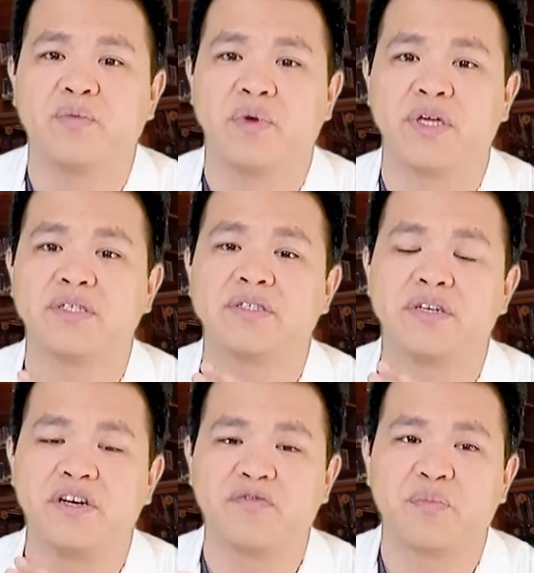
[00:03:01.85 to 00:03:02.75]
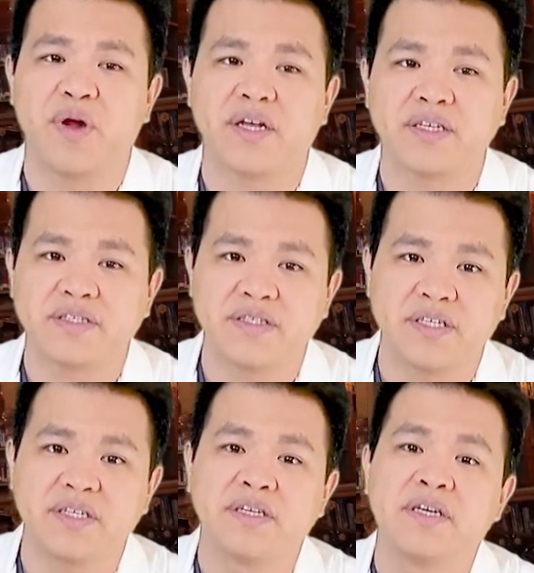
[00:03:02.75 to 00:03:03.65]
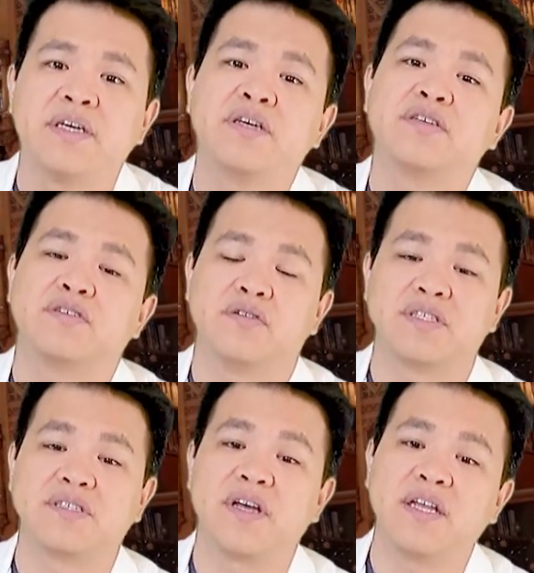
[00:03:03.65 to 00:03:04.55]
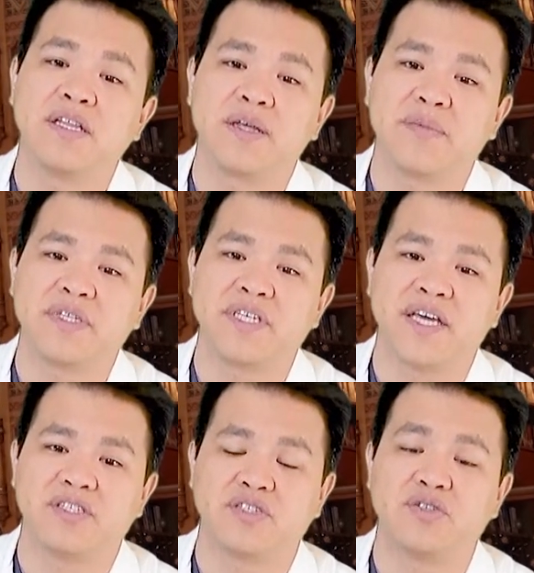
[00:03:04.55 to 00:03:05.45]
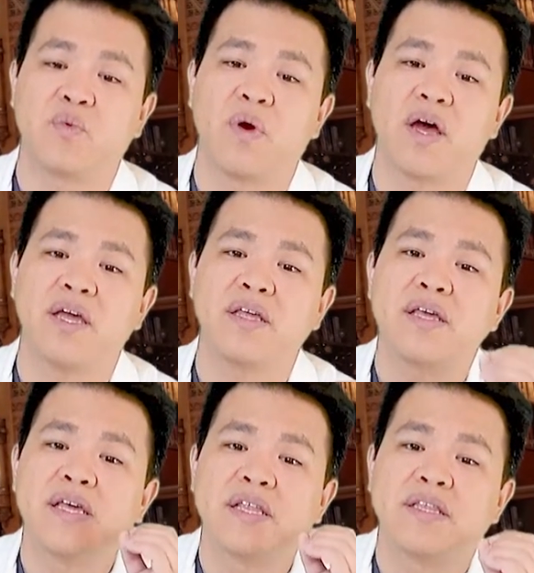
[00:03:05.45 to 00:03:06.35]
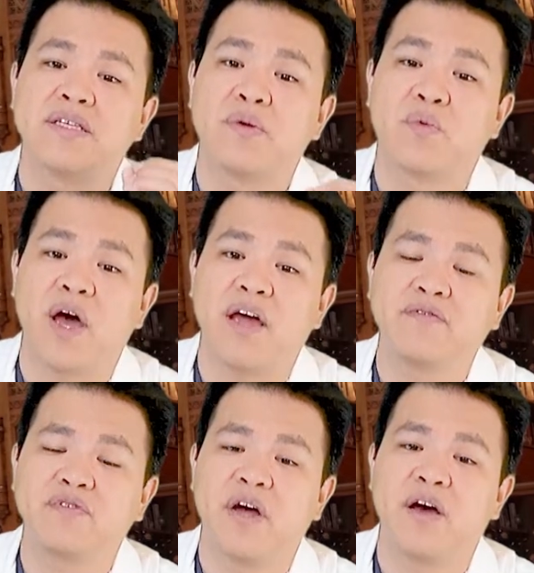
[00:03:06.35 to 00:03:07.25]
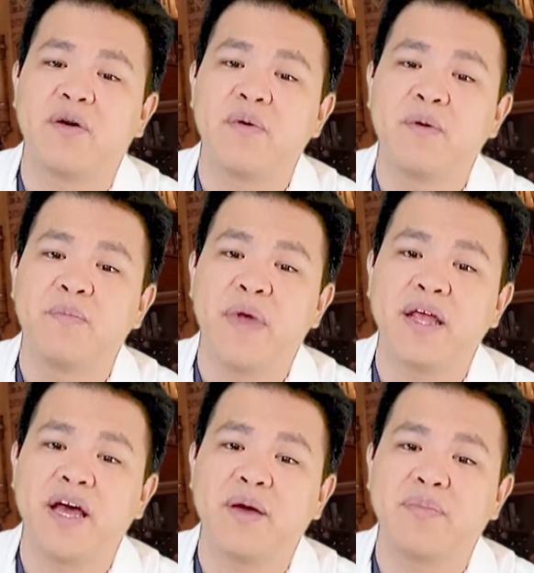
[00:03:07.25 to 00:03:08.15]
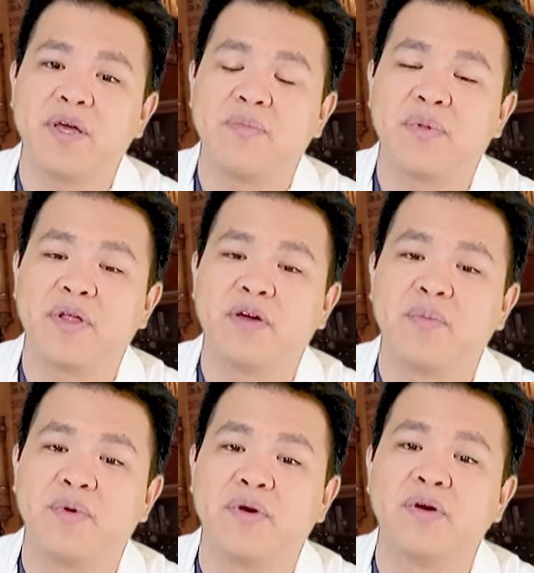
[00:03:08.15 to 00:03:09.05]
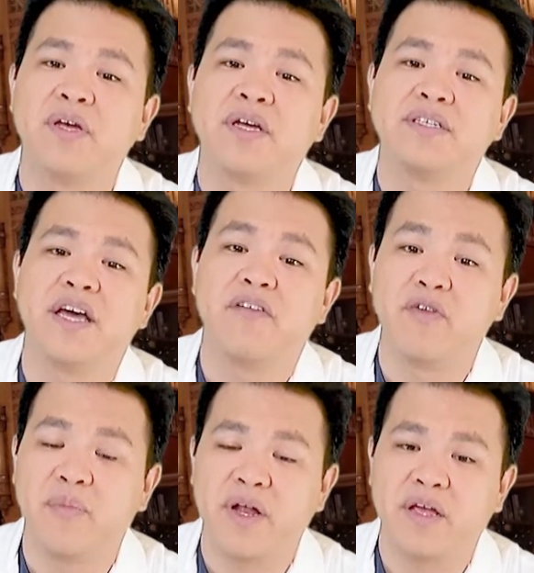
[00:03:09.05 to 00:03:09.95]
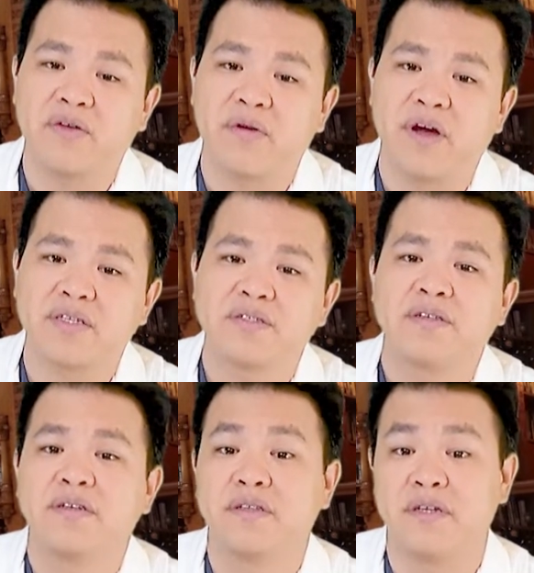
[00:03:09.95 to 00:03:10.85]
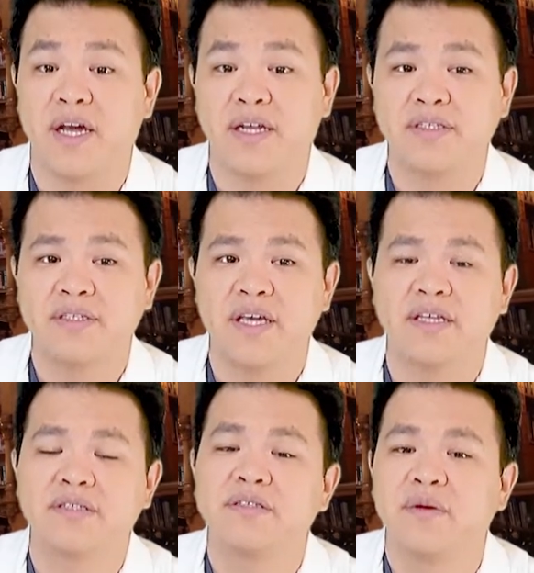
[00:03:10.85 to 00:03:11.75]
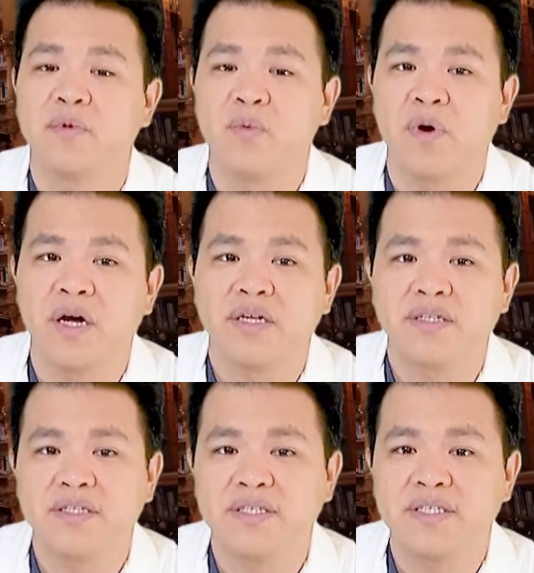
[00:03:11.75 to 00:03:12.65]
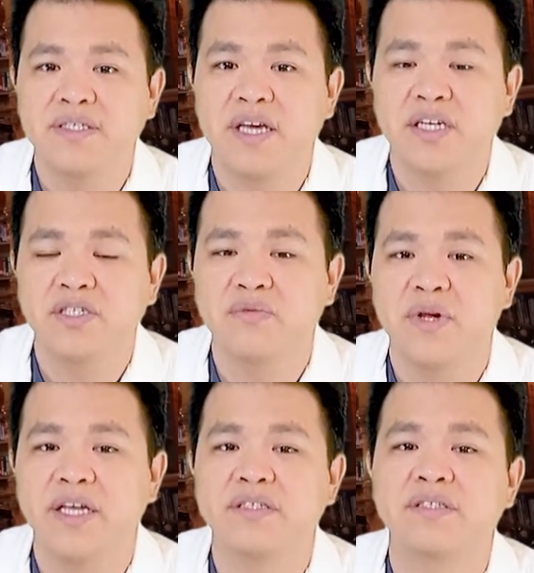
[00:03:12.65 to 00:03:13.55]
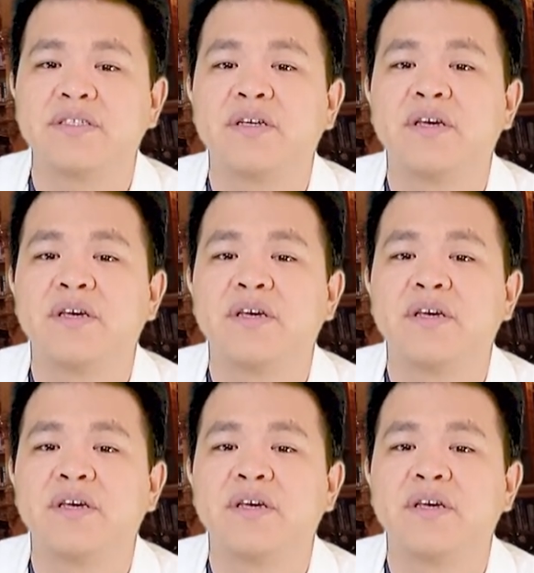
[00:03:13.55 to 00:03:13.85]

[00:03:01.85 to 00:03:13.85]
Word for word: weeks of pregnancy? So the study limitations, why the ARRIVE trial may not be applicable to everybody across the United States. Number one, the C-section rates